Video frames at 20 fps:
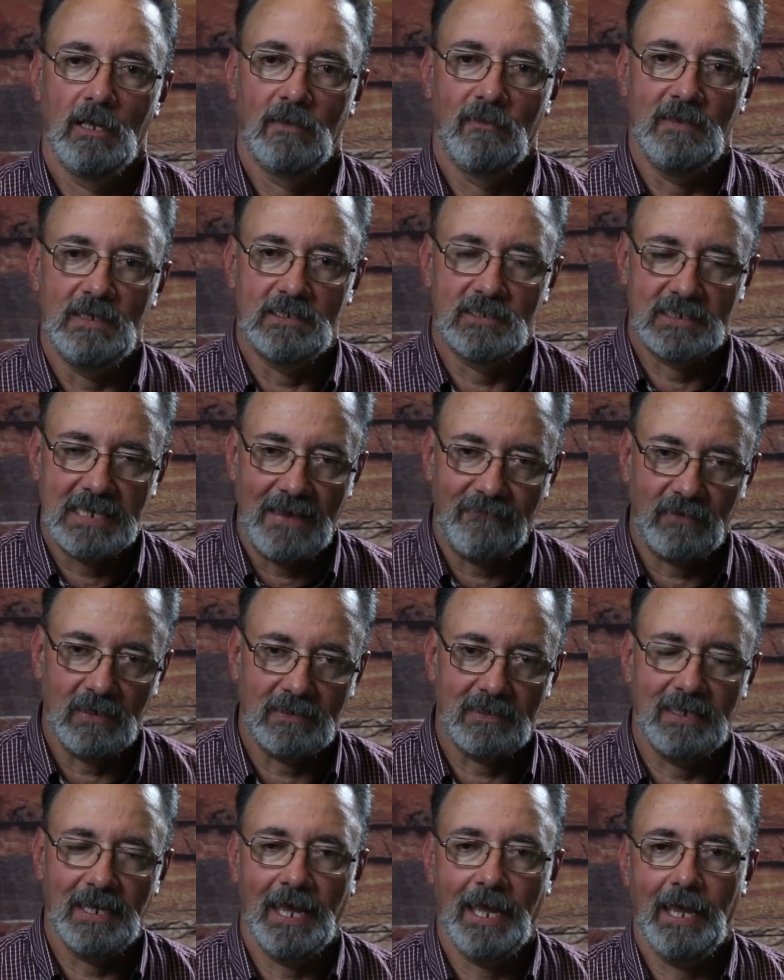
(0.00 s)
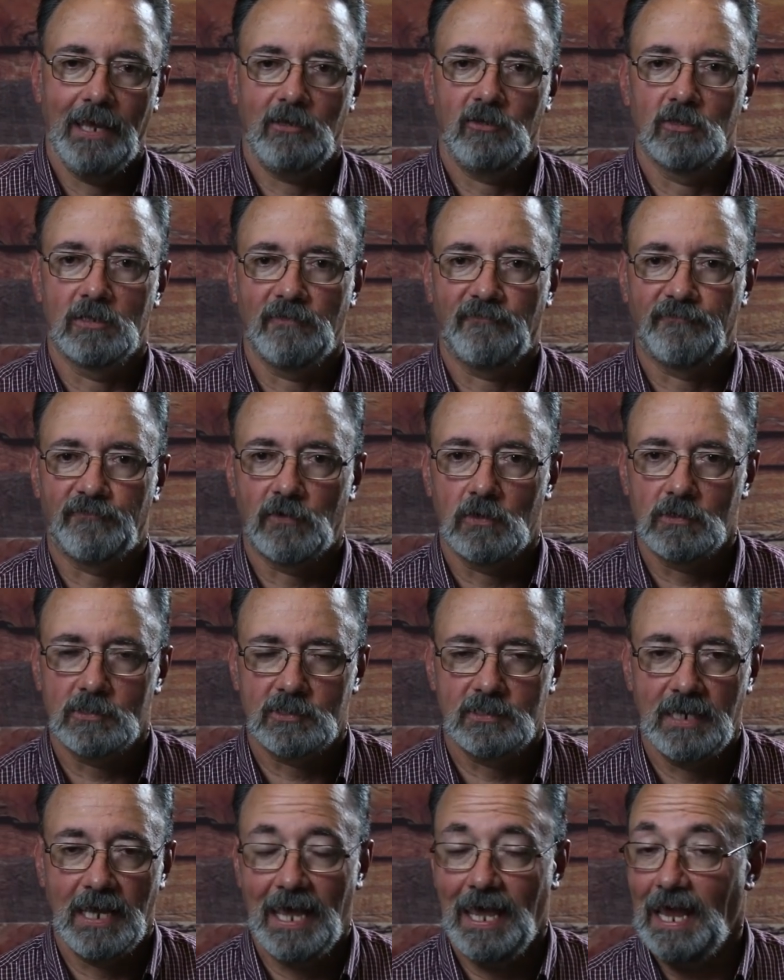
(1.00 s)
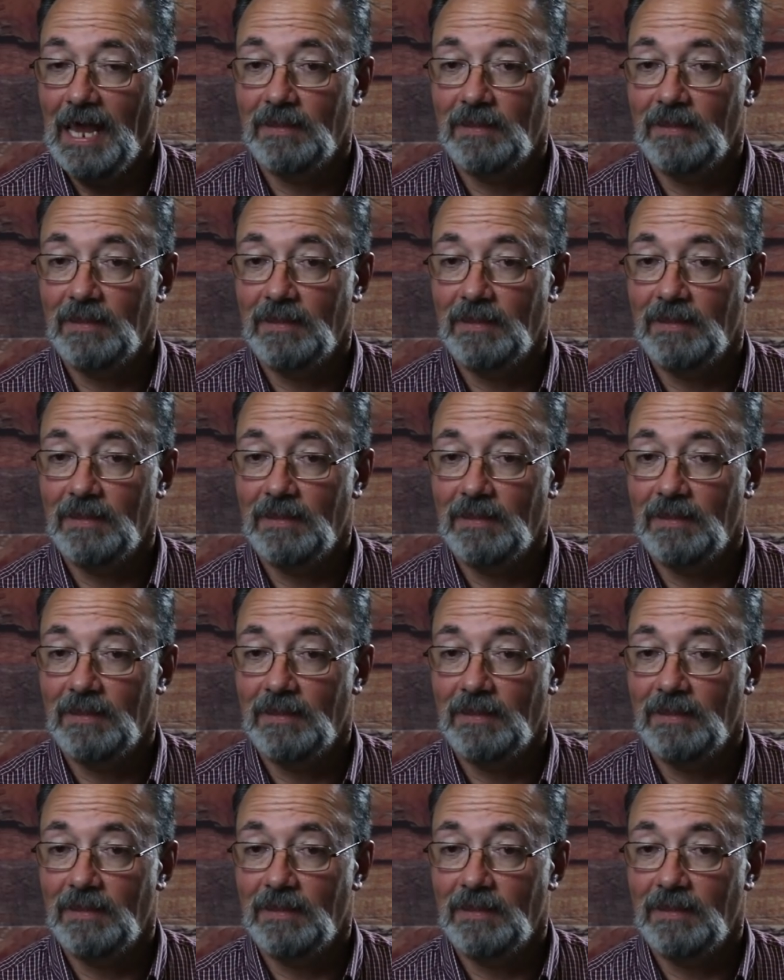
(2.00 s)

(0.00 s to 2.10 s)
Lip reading: the seventh day to the first day.